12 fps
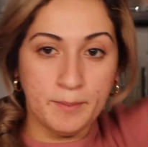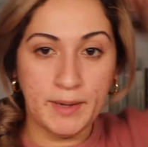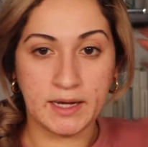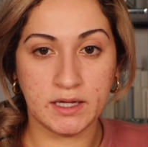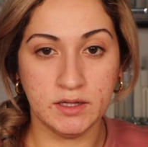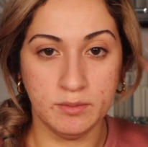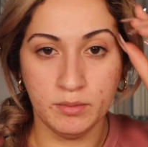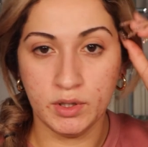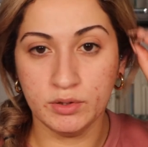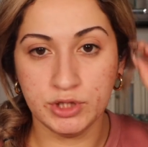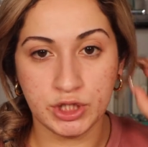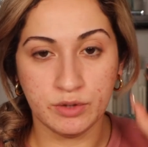back in the
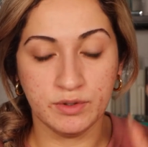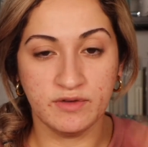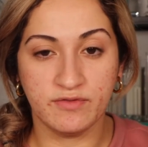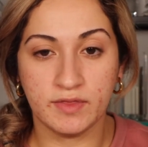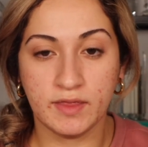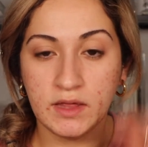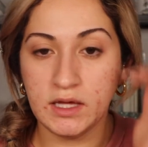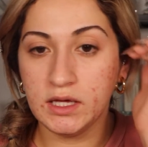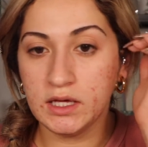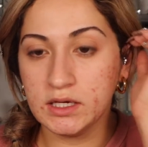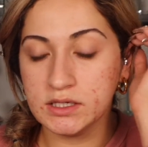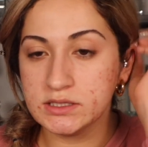mojo of
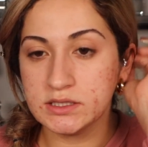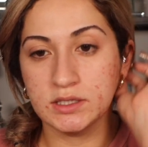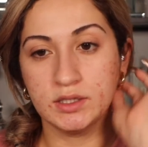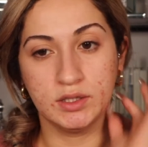things.